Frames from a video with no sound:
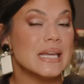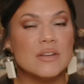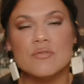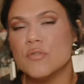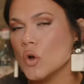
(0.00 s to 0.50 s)

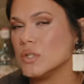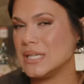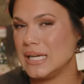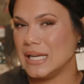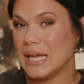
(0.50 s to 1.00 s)

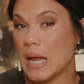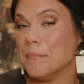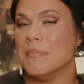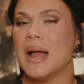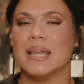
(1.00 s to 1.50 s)
involtini
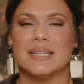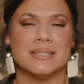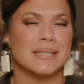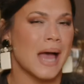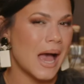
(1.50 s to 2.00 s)

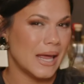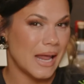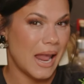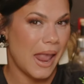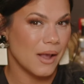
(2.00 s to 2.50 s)

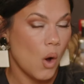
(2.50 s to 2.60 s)
melanzane.